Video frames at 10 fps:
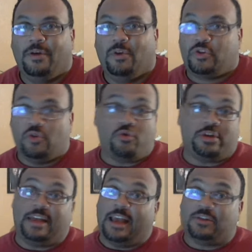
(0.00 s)
Sooners
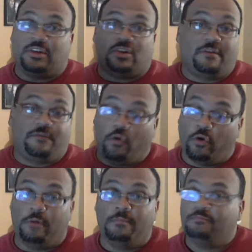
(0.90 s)
had
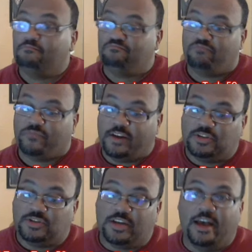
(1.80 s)
864.
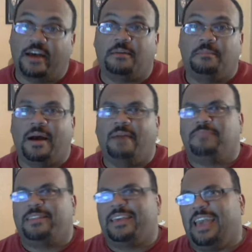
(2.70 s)
Texas Tech,
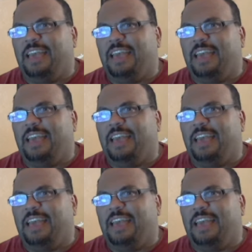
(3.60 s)
about, I think,